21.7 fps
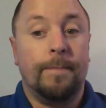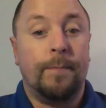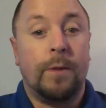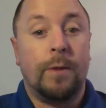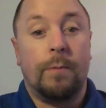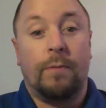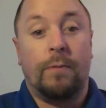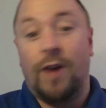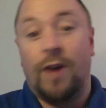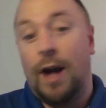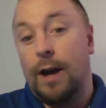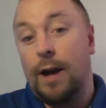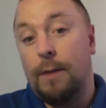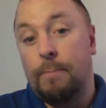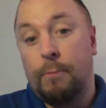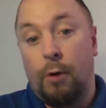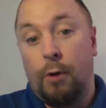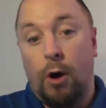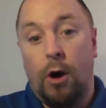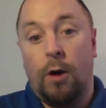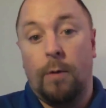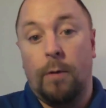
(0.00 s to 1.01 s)
If I had a
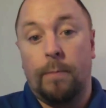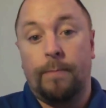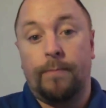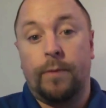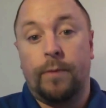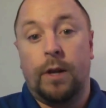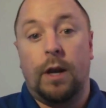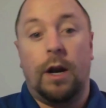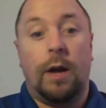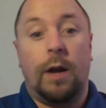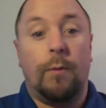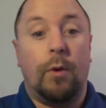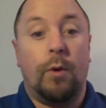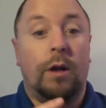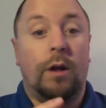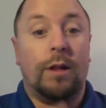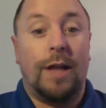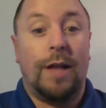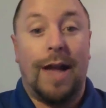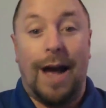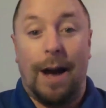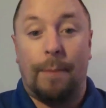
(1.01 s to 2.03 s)
problem and I went on
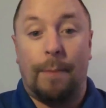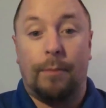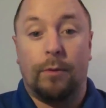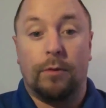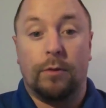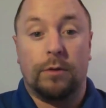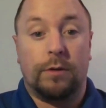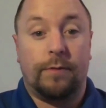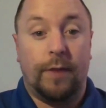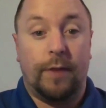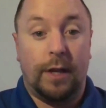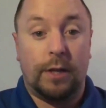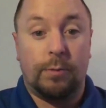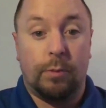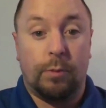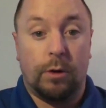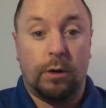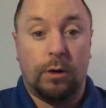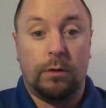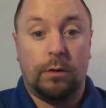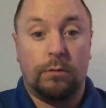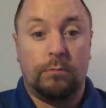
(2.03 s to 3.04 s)
the Apple's
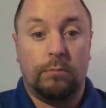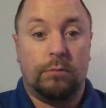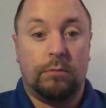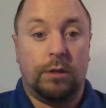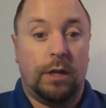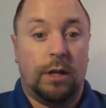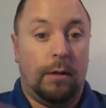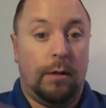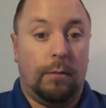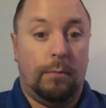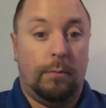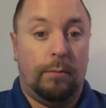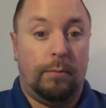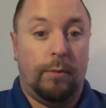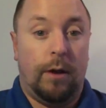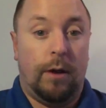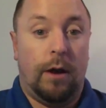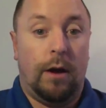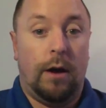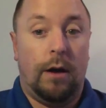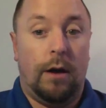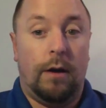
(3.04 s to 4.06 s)
Facebook say
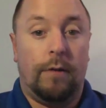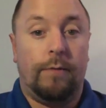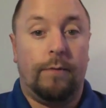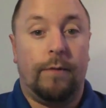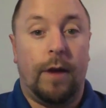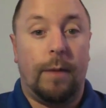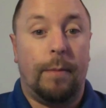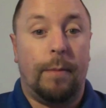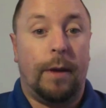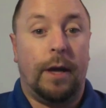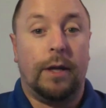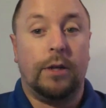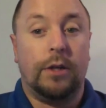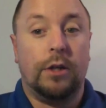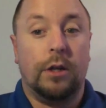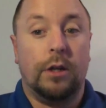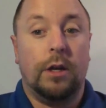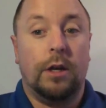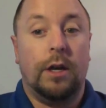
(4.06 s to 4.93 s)
uh, fan page